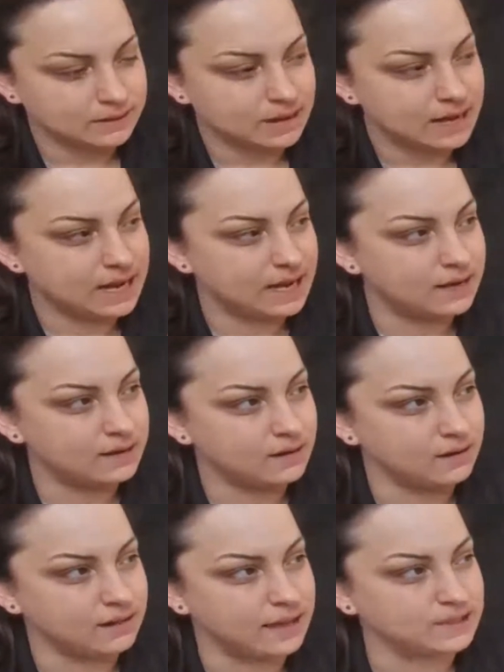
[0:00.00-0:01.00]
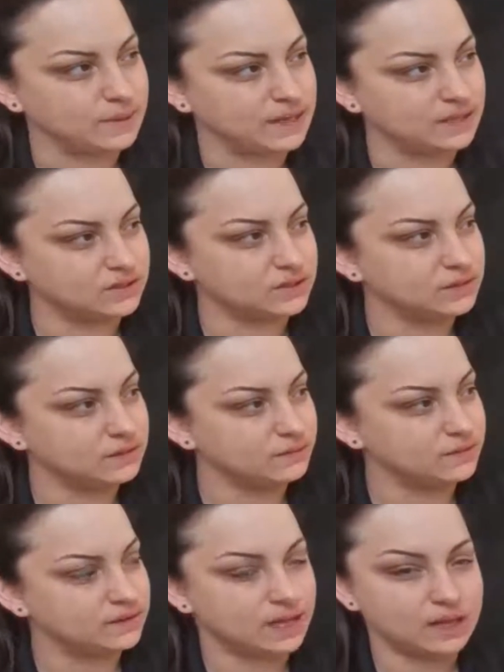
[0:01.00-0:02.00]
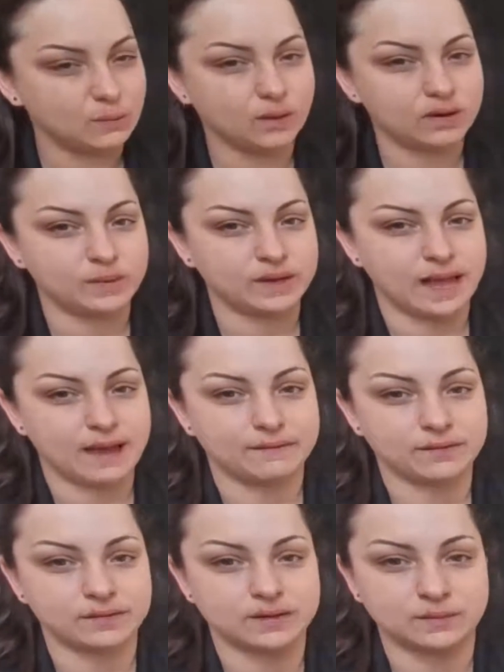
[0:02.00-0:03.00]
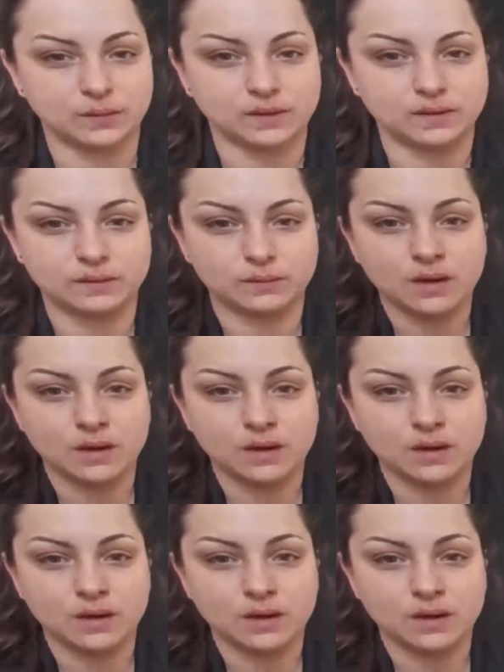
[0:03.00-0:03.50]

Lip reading: And our last page for the day, what did we have for these words?